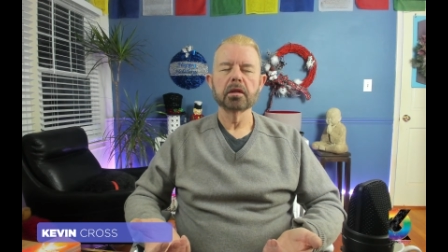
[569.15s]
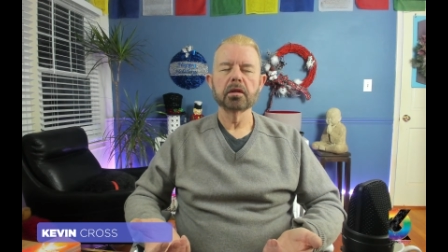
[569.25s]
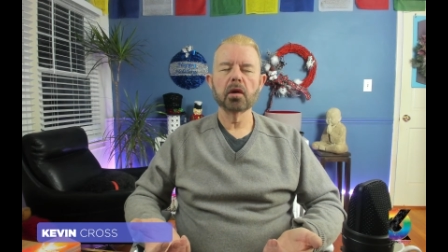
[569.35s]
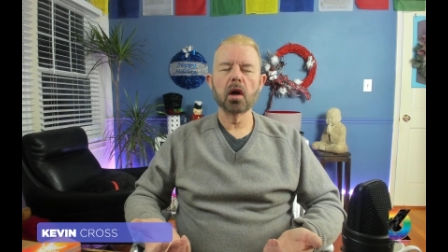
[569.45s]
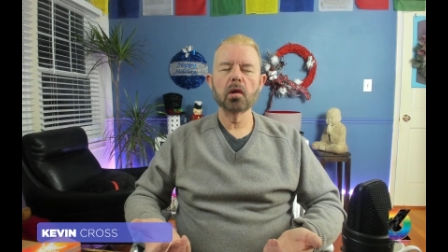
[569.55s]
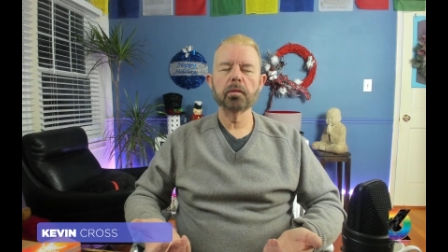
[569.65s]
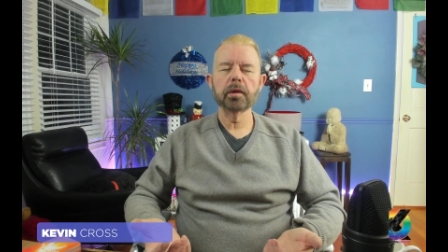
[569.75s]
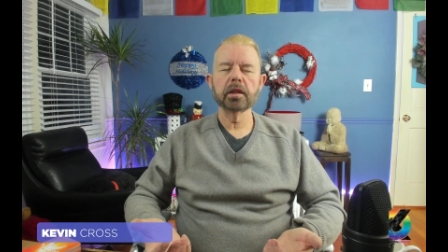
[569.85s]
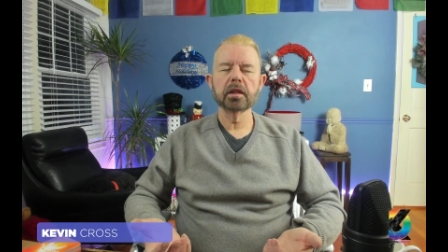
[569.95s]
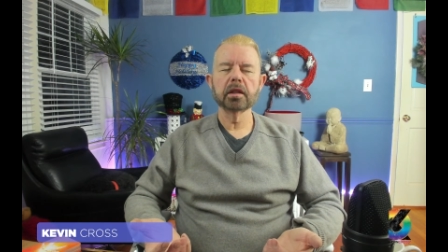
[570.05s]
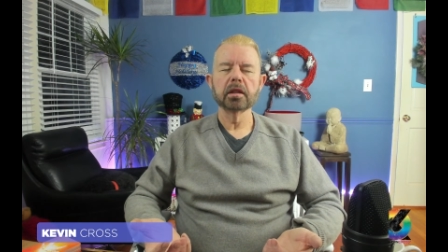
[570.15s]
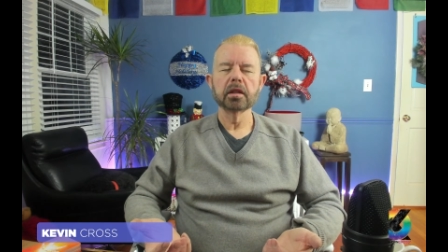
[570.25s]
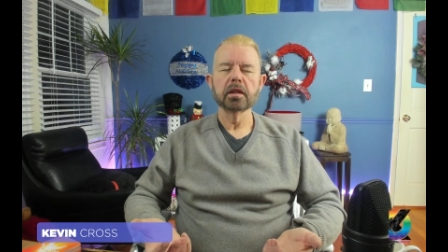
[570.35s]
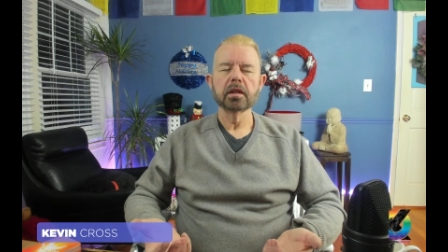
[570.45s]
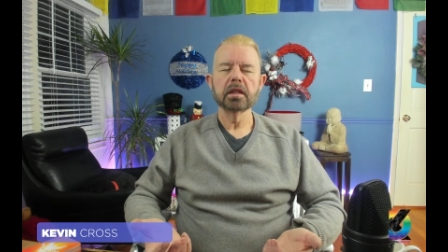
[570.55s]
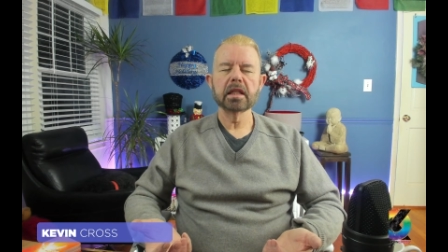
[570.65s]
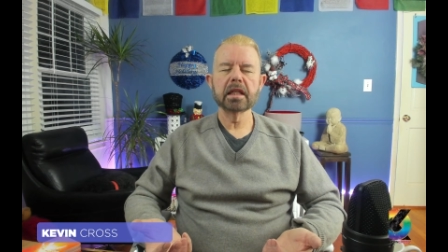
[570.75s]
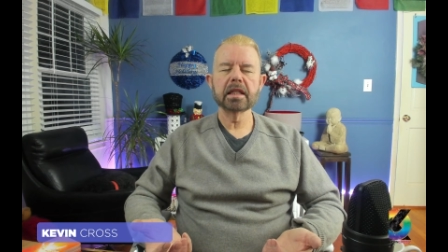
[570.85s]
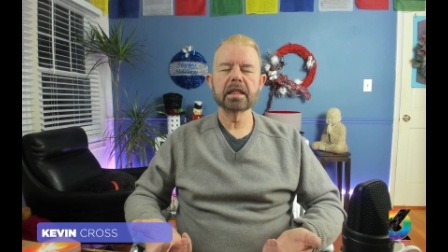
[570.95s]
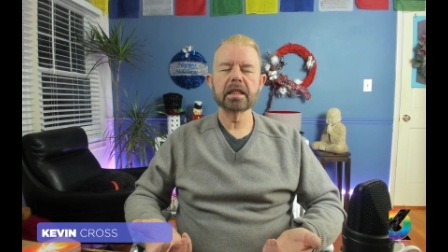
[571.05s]
you're open to
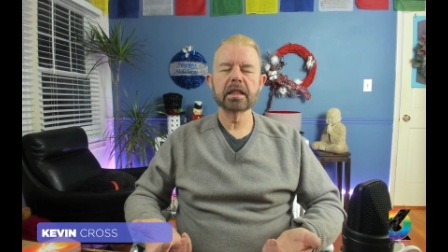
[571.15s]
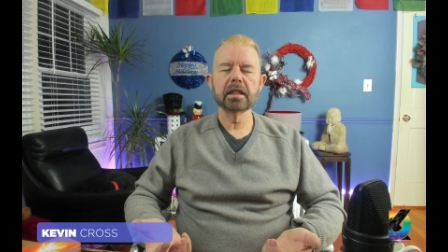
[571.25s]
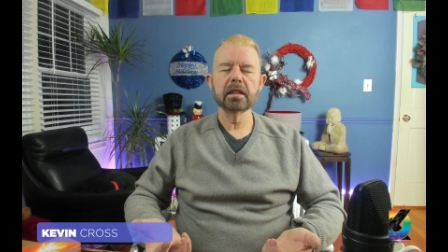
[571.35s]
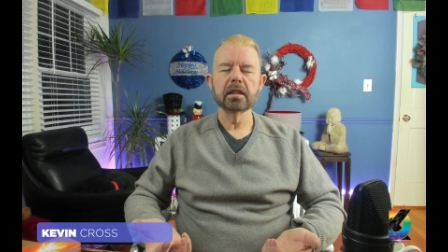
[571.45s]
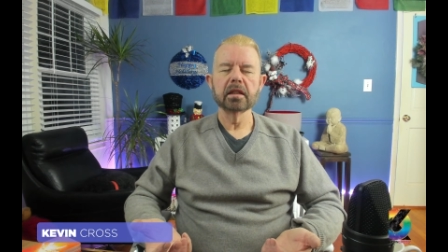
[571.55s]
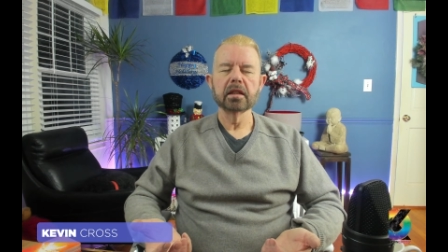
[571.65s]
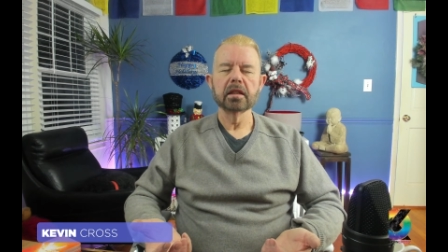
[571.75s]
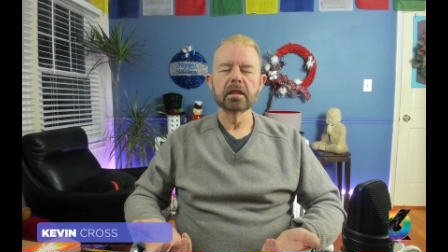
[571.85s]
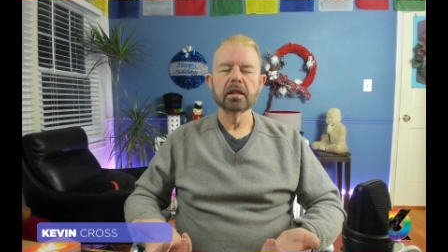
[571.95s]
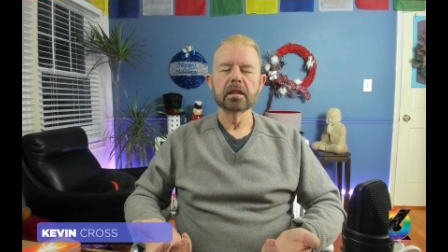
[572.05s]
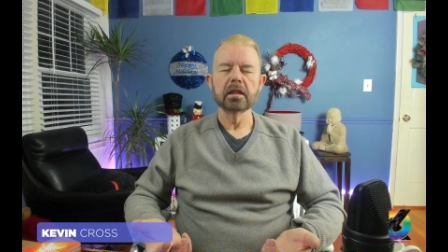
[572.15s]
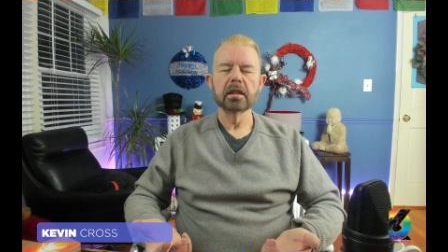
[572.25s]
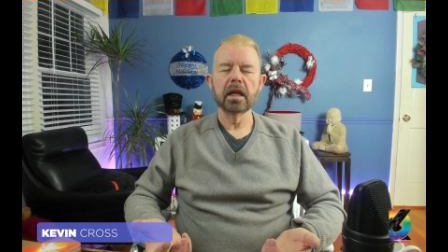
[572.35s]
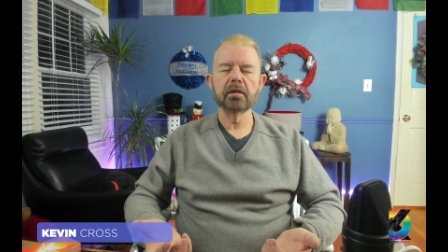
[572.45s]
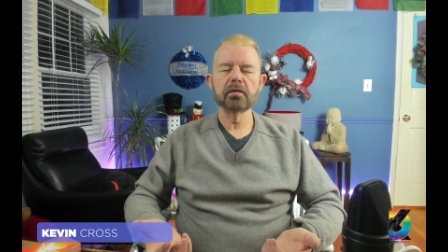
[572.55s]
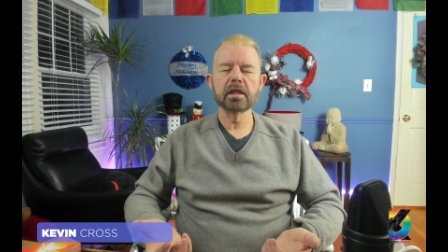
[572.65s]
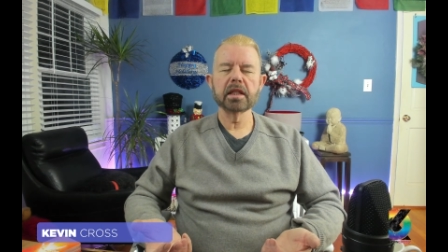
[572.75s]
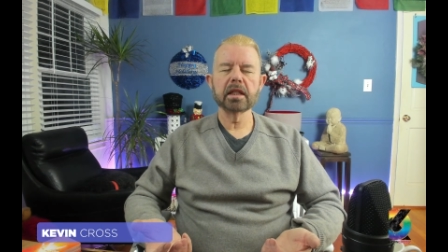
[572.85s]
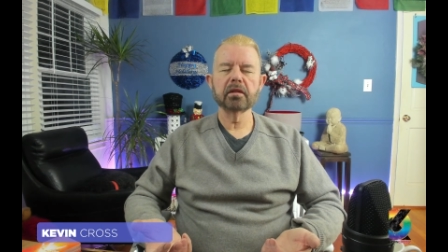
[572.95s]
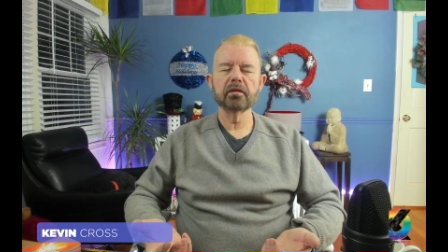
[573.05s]
listen and
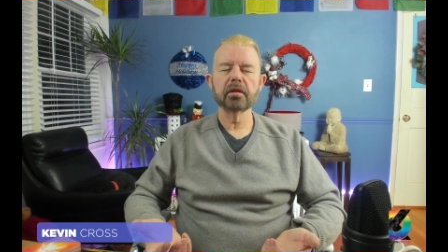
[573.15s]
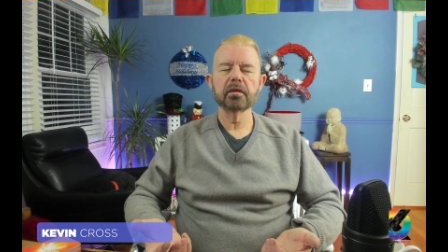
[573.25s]
receive.